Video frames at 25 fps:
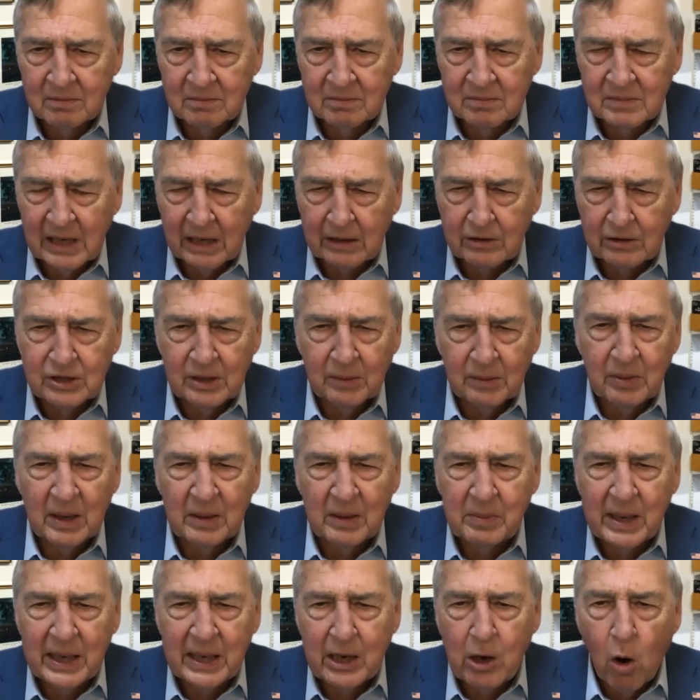They'd simply
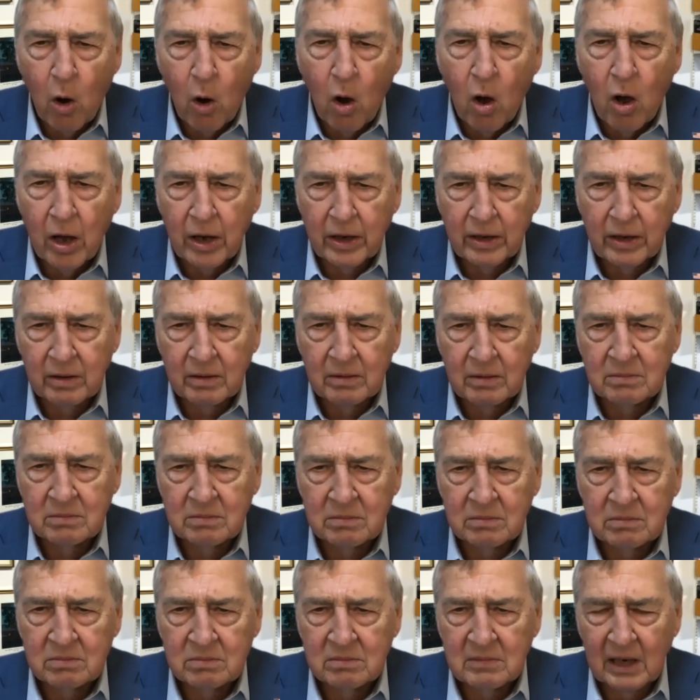be gone
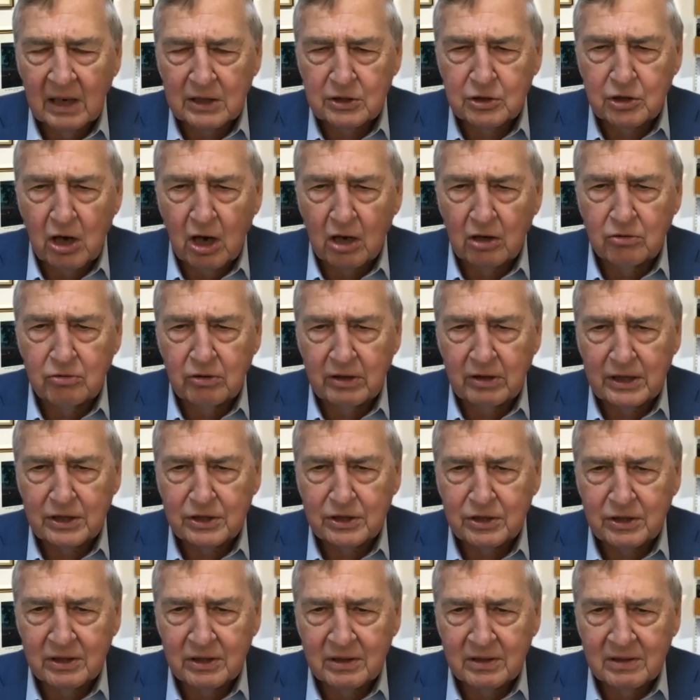as
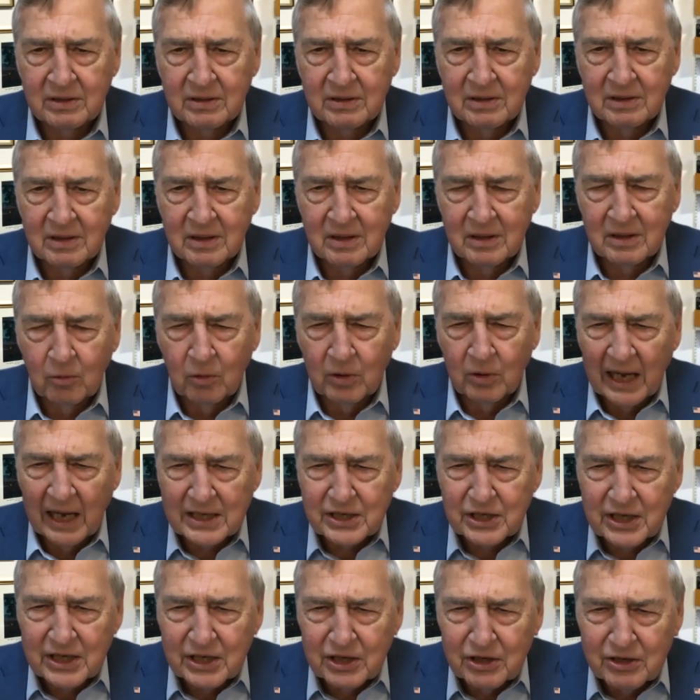countries. Well, that's
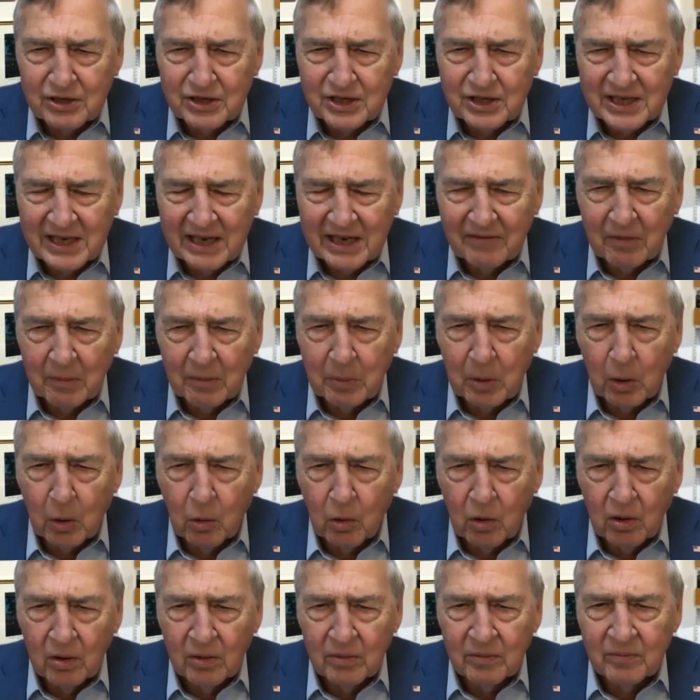
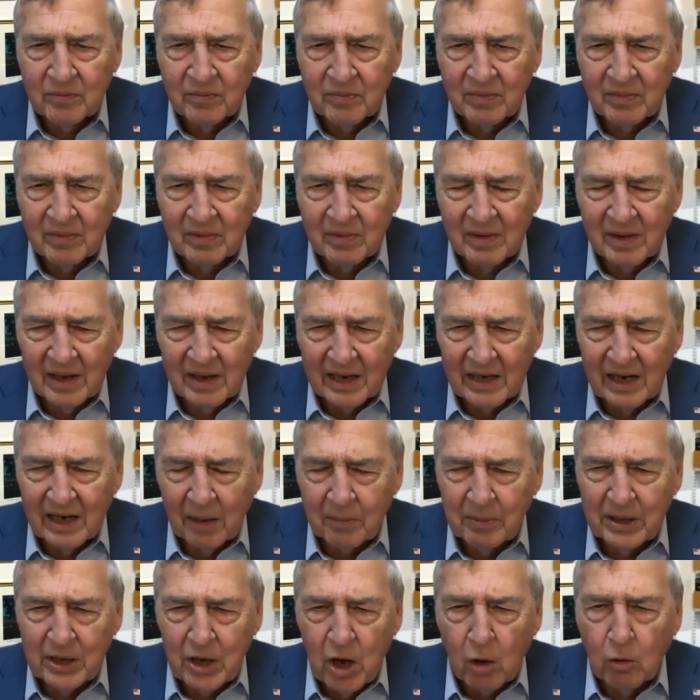inconceivable. I
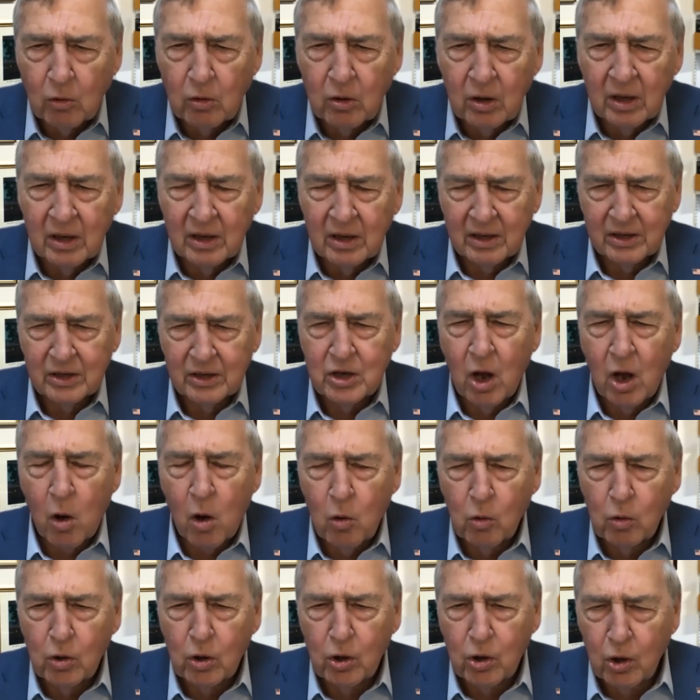mean, no
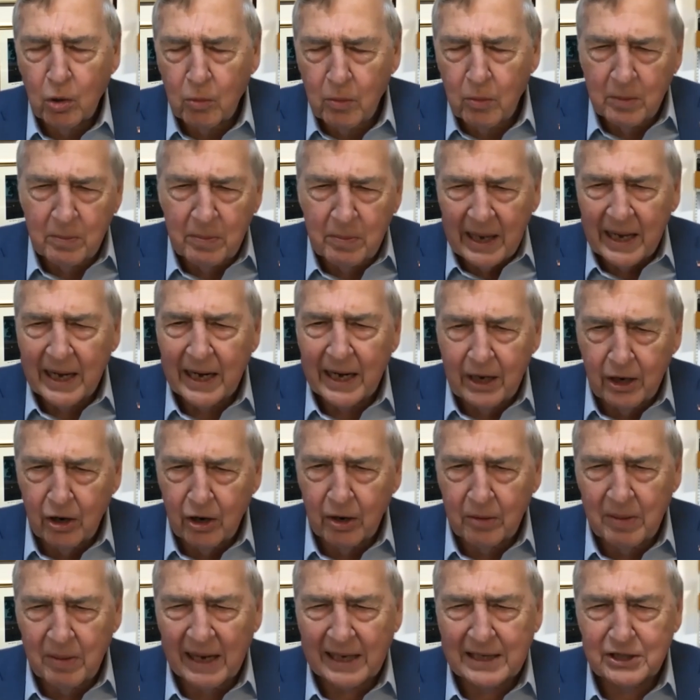human being could
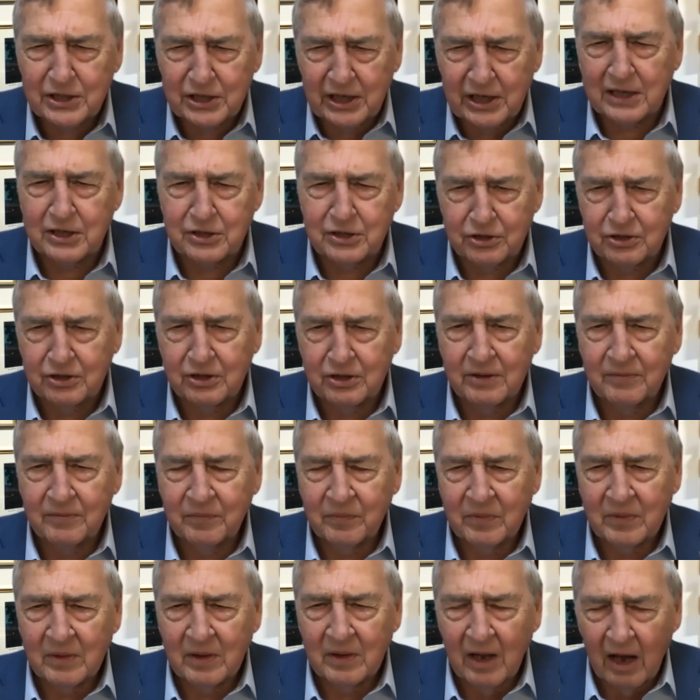make sense
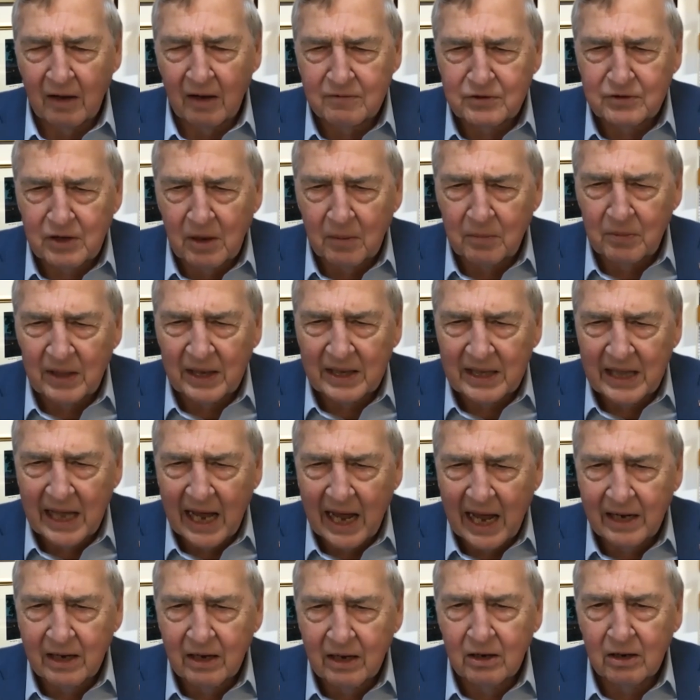of something
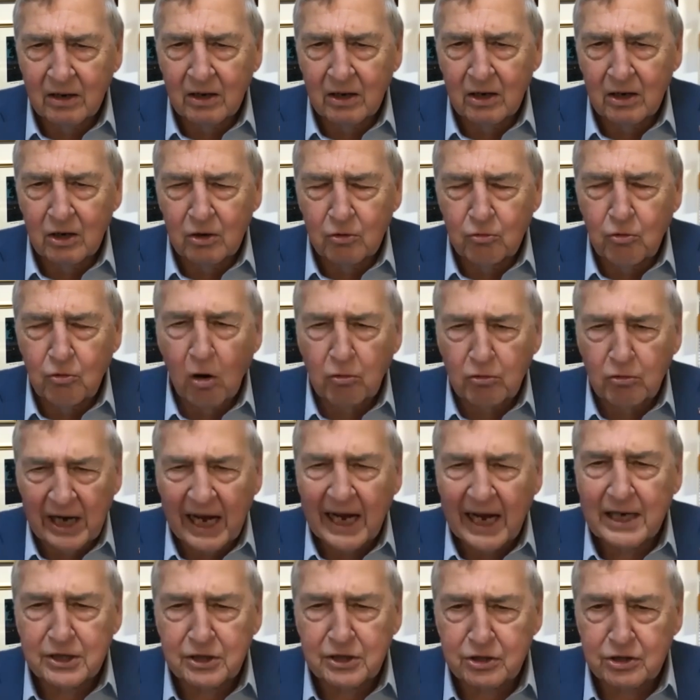that
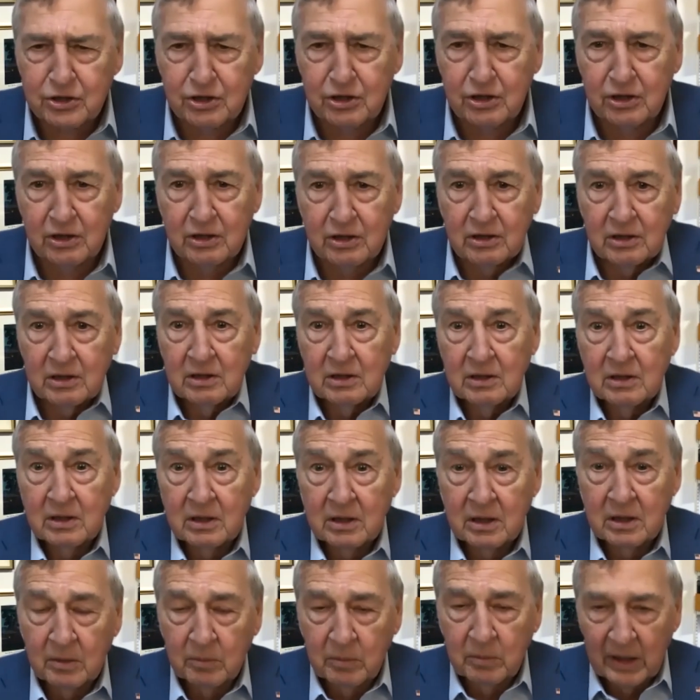grotesque,
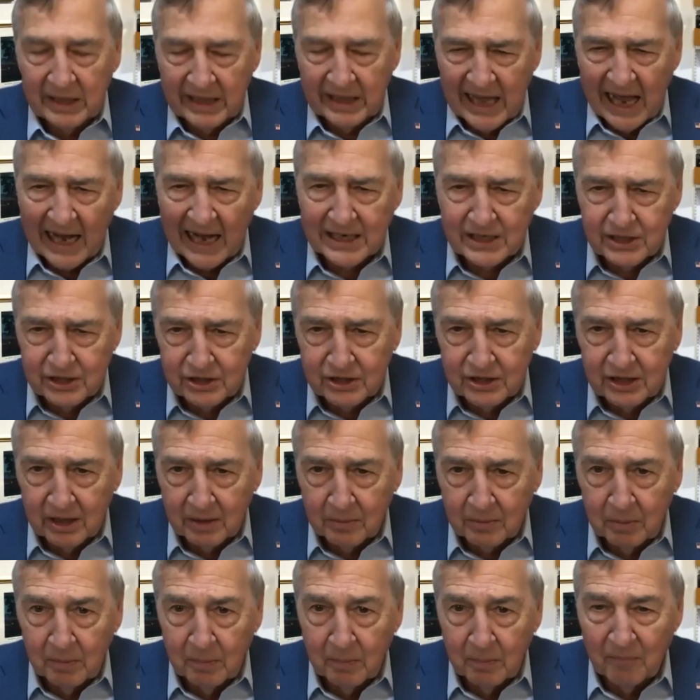but that's the
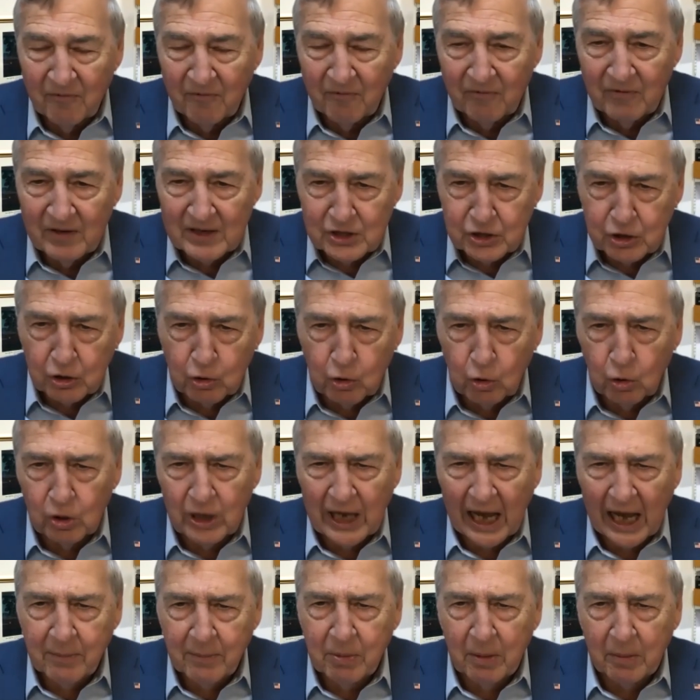physical
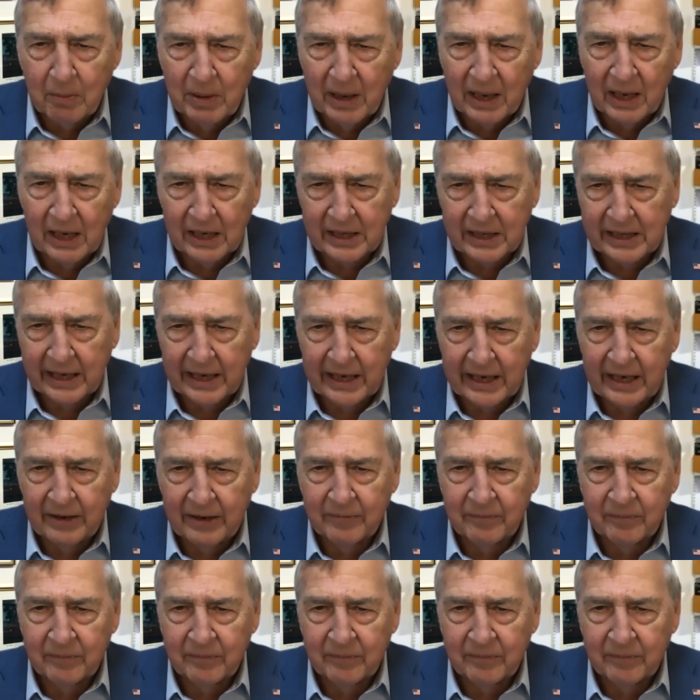capability